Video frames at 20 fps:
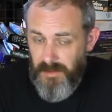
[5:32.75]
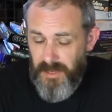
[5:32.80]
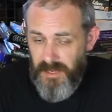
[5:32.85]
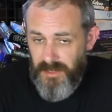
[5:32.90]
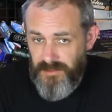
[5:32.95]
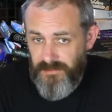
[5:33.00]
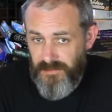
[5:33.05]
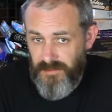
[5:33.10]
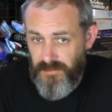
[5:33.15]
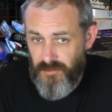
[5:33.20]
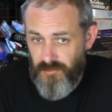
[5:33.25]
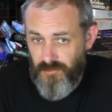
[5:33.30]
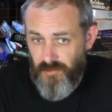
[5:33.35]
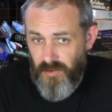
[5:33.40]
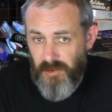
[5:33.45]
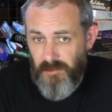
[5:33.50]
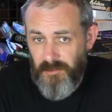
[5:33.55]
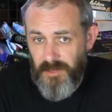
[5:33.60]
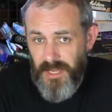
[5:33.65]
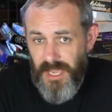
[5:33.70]
Mars for
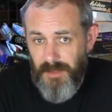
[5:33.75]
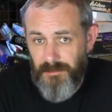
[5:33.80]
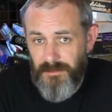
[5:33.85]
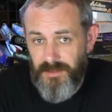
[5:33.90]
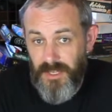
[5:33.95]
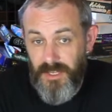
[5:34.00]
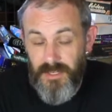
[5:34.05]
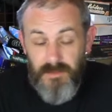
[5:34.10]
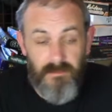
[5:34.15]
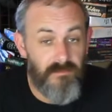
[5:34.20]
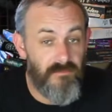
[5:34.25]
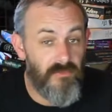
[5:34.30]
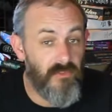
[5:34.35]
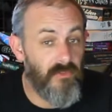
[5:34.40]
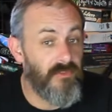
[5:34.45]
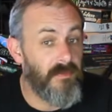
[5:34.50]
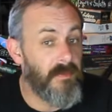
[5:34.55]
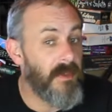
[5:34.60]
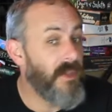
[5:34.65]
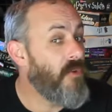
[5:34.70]
Stronghold Games. That's
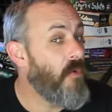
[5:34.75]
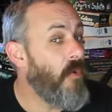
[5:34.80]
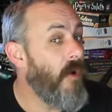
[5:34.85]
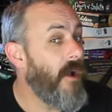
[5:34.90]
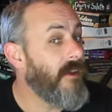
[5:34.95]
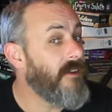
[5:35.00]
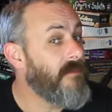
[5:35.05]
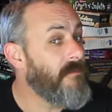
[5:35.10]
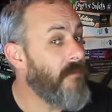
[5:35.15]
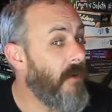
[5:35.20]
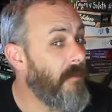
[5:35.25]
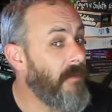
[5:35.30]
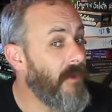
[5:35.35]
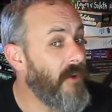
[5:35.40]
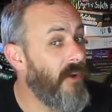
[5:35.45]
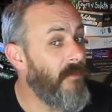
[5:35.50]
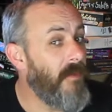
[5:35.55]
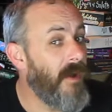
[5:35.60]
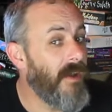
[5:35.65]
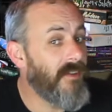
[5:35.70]
proved to be quite
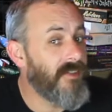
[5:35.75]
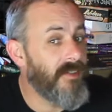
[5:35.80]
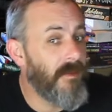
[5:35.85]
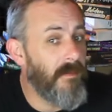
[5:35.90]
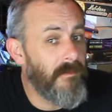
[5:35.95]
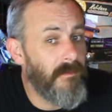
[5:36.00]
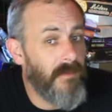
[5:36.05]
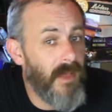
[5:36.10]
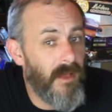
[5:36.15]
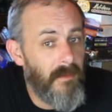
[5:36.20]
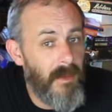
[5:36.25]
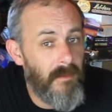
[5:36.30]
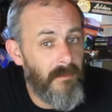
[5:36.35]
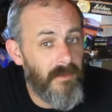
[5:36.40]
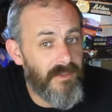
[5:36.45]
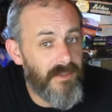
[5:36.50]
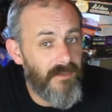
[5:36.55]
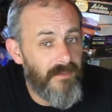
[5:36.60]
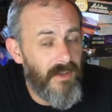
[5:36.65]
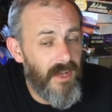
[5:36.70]
popular amongst some
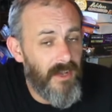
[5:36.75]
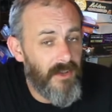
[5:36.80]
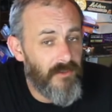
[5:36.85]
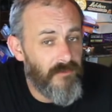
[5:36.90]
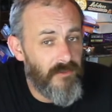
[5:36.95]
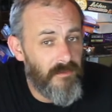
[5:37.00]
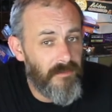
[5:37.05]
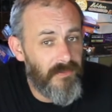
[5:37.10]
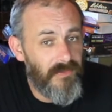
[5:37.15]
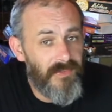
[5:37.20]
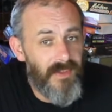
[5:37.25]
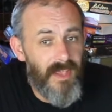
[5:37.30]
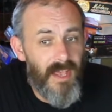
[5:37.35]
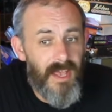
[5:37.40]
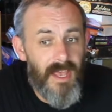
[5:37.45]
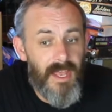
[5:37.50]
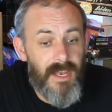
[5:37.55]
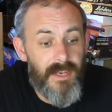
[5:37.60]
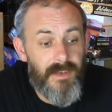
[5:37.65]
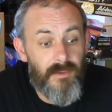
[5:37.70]
members of our groups.
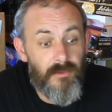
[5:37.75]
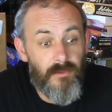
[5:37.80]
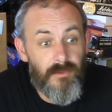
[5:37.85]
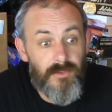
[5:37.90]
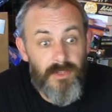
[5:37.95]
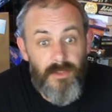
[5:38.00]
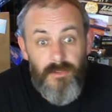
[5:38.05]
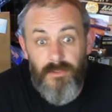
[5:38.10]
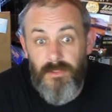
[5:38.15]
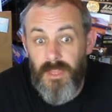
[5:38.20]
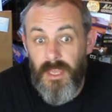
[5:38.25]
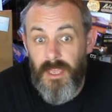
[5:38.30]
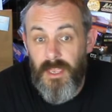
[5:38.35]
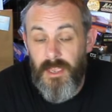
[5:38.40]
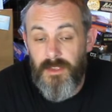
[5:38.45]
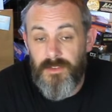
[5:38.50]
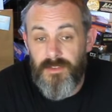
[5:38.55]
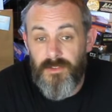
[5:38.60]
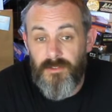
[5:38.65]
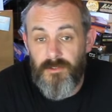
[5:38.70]
And also there
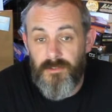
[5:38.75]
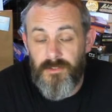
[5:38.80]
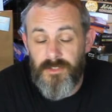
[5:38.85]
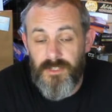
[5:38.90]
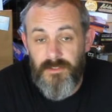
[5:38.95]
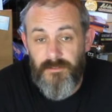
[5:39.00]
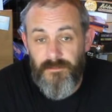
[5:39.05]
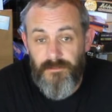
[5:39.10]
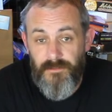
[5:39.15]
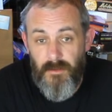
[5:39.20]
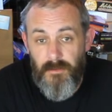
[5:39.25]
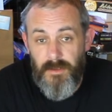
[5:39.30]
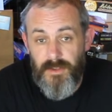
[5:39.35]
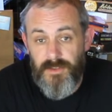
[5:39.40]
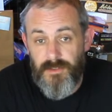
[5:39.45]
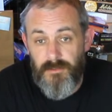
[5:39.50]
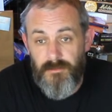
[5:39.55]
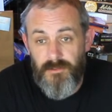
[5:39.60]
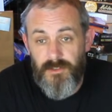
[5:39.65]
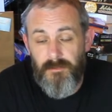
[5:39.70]
is, of course, the very
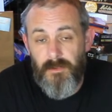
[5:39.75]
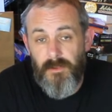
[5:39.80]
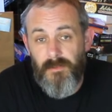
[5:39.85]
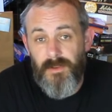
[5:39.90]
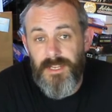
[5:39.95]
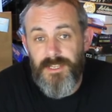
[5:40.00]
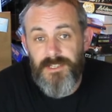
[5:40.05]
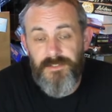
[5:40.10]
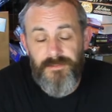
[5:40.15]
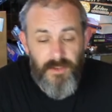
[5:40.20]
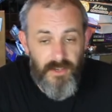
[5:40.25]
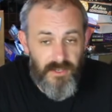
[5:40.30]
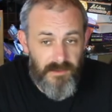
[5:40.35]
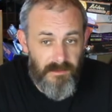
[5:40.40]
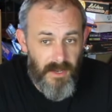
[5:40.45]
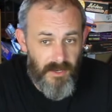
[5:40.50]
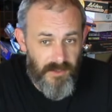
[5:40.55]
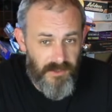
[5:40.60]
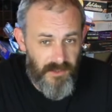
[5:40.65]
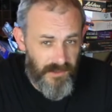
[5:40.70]
soon to be released First
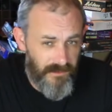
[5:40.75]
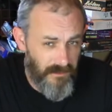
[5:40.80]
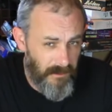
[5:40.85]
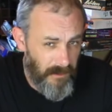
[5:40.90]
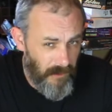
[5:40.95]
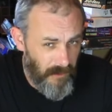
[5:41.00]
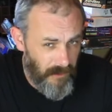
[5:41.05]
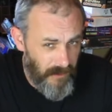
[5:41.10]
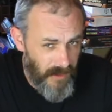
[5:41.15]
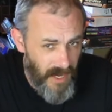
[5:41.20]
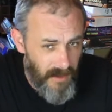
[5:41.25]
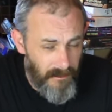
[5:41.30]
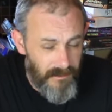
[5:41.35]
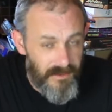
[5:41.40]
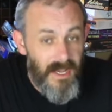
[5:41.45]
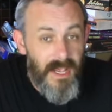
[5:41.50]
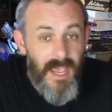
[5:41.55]
Martians for Portal Games.